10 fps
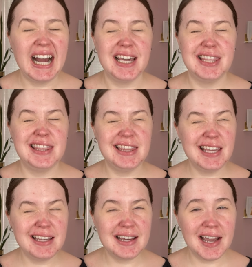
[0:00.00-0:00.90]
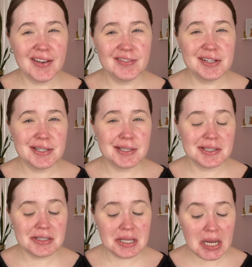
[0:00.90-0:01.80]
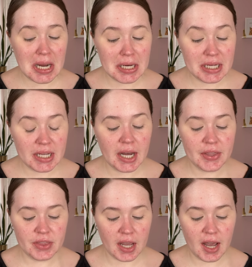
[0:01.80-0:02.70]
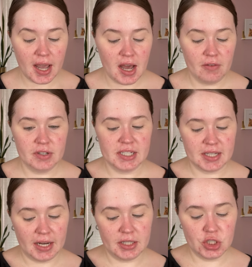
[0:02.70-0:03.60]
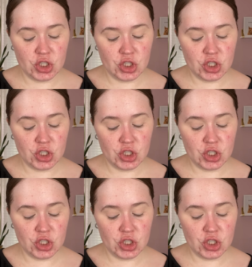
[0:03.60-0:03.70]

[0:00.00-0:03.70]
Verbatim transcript: I think I've decided, I think I have decided.